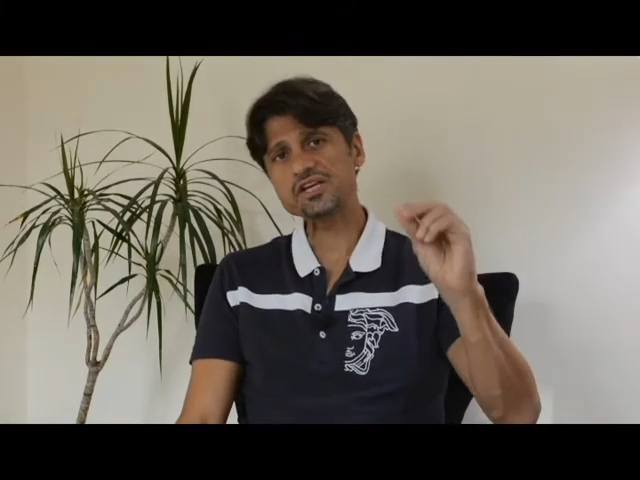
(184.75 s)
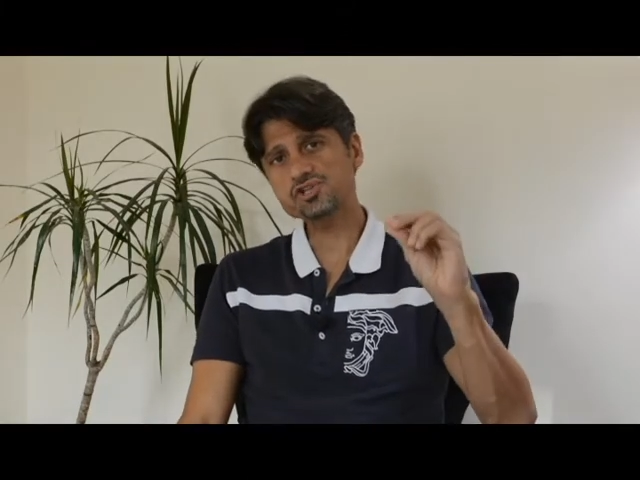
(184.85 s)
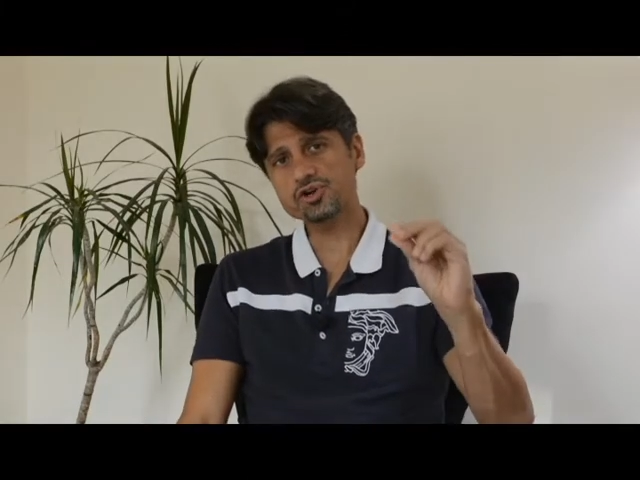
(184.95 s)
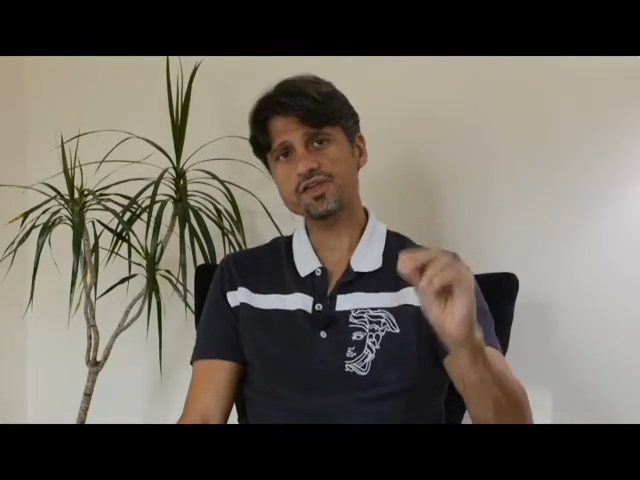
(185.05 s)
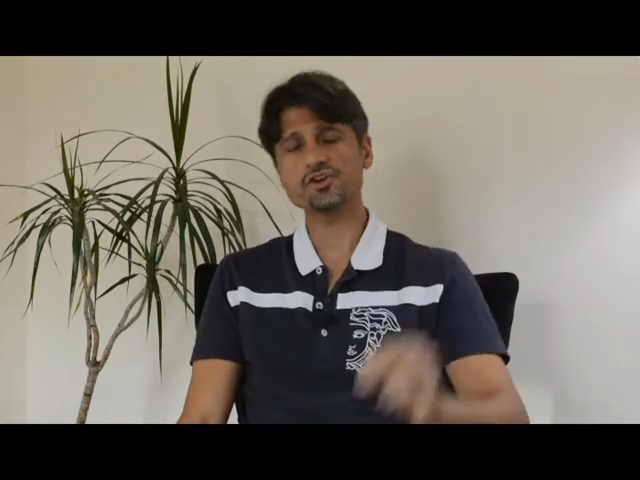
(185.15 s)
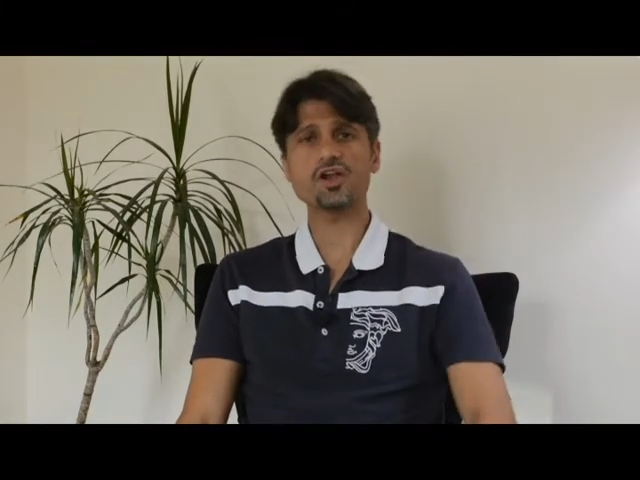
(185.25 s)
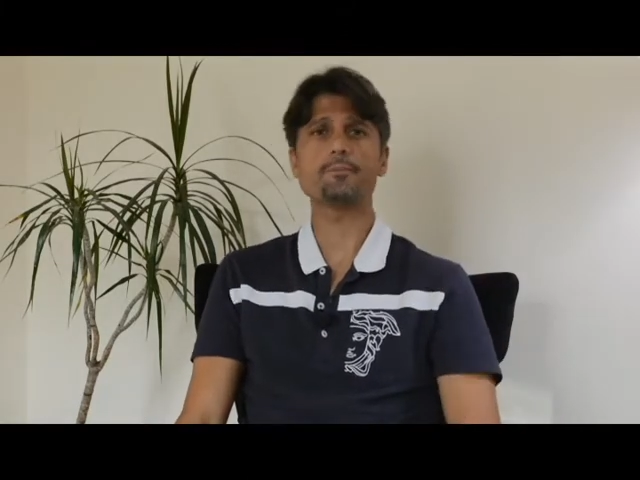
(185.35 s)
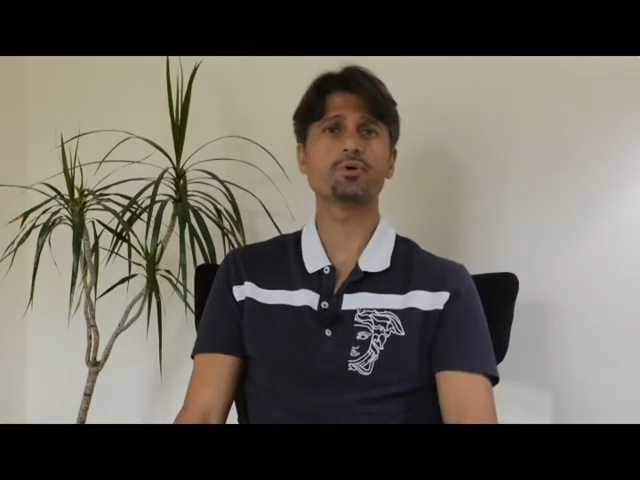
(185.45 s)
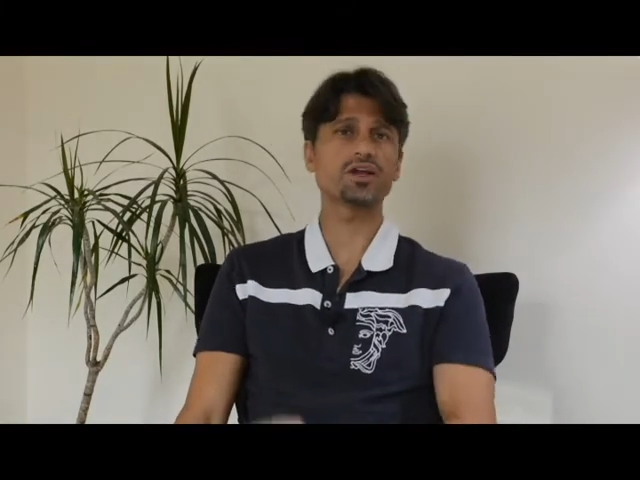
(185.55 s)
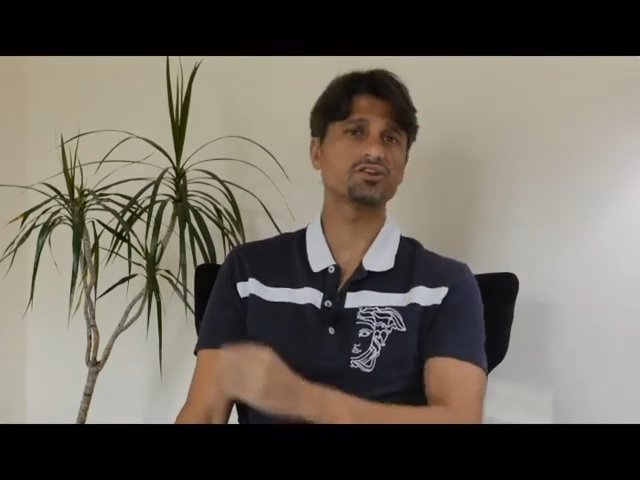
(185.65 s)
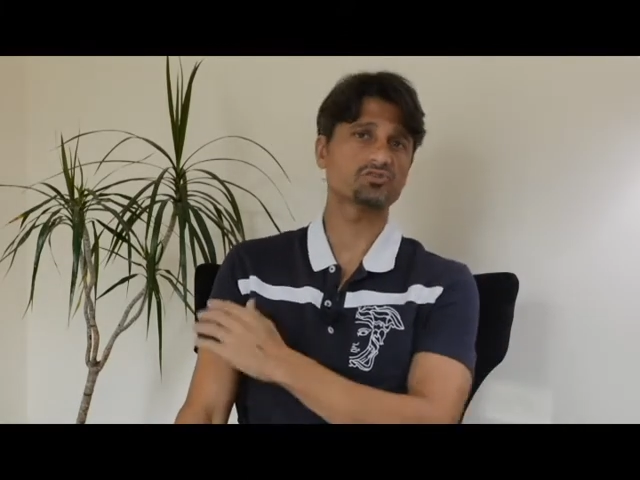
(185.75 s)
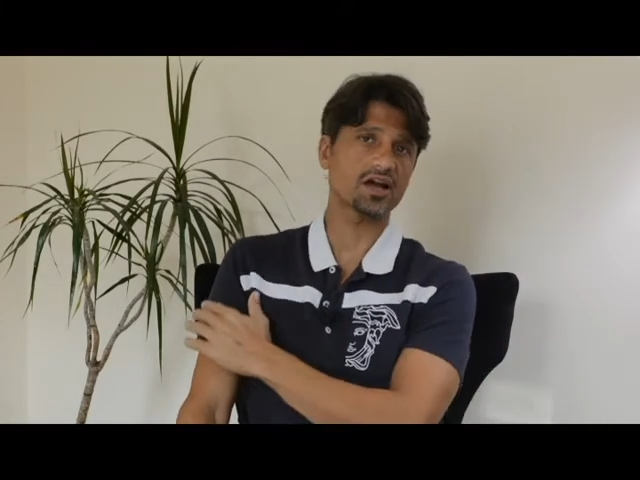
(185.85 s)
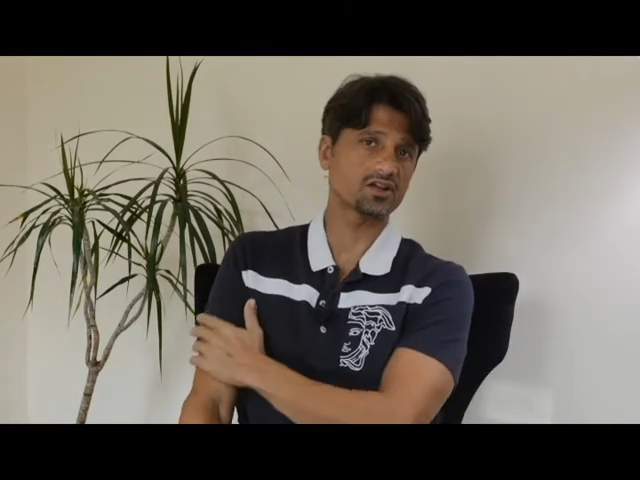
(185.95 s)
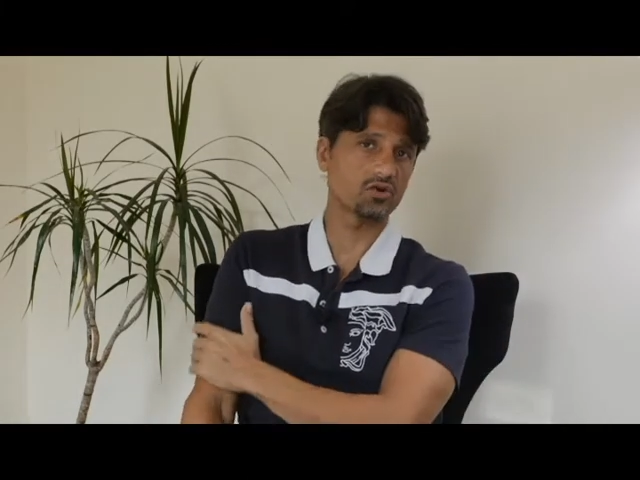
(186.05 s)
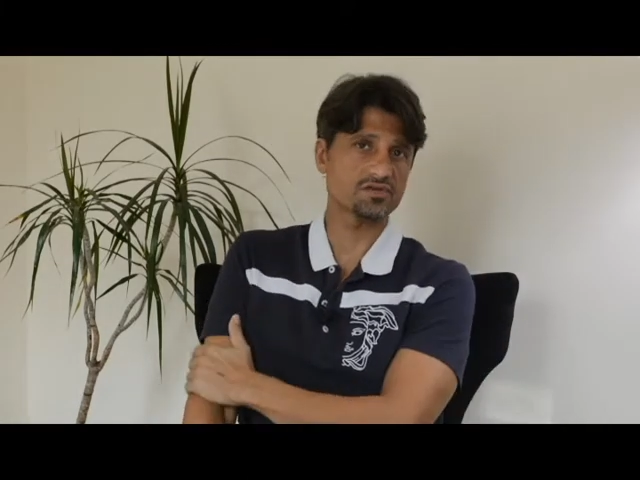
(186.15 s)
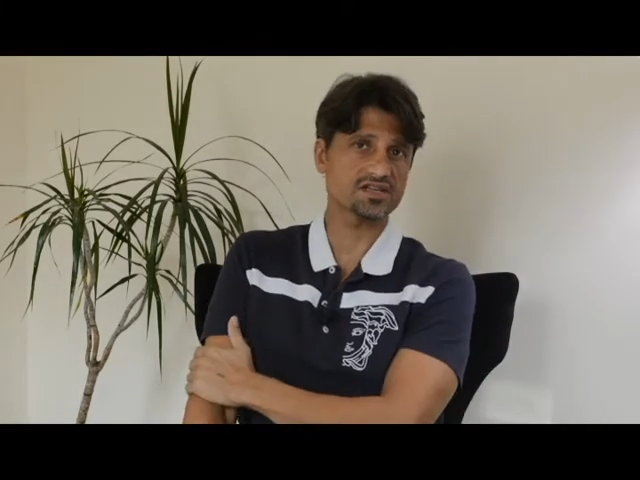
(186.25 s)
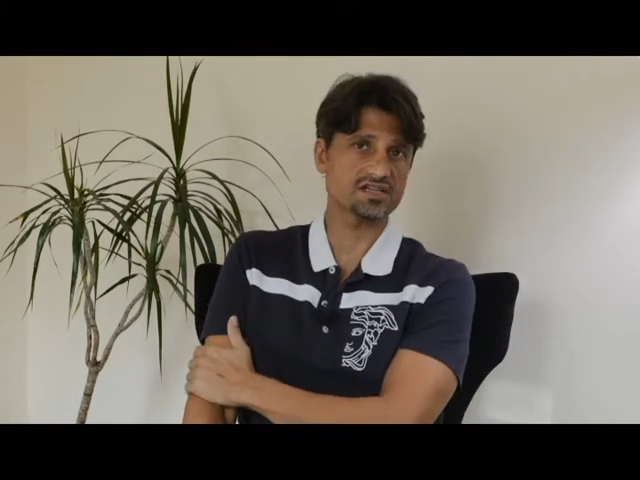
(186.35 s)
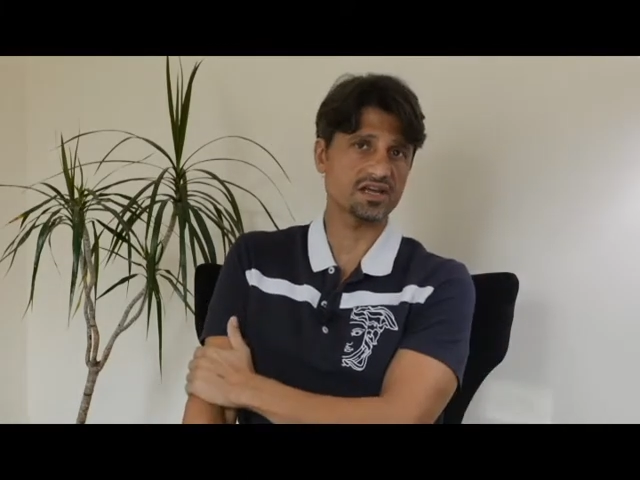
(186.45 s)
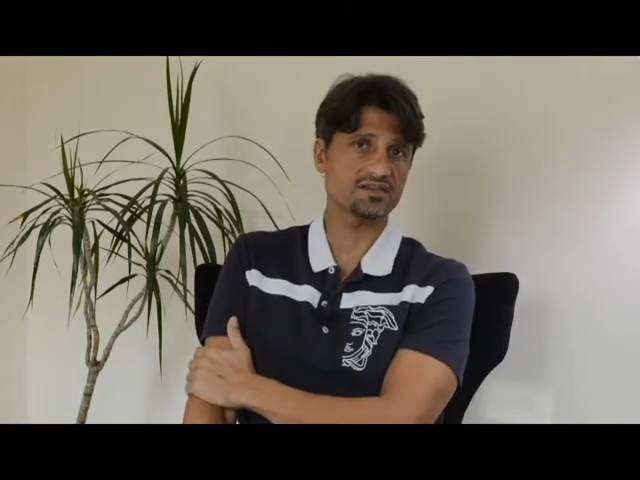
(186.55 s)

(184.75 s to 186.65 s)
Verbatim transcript: sure that you're not putting it directly over the skin,